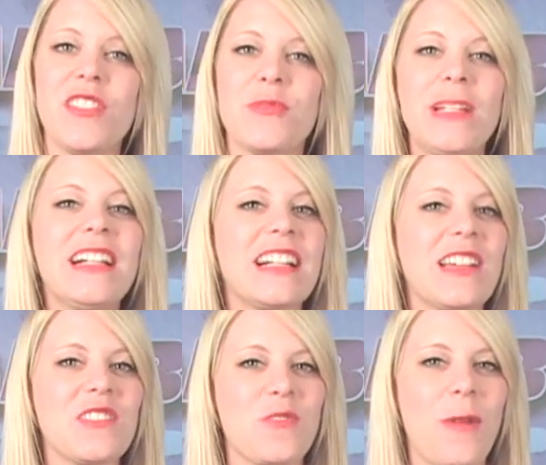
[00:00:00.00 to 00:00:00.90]
Three
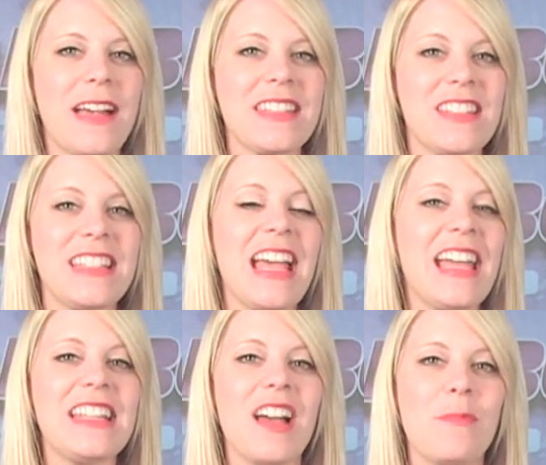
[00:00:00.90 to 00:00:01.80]
Agusta Westland
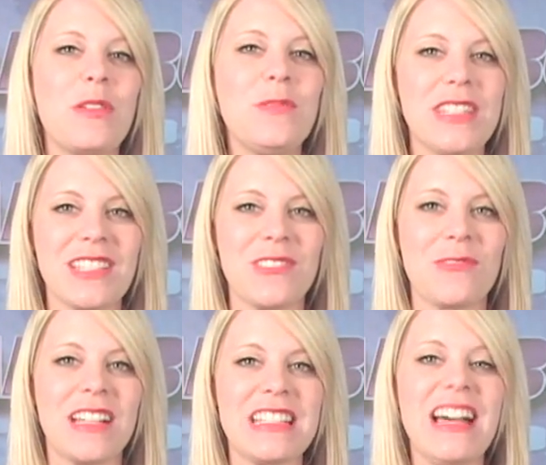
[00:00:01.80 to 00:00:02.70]
AW 609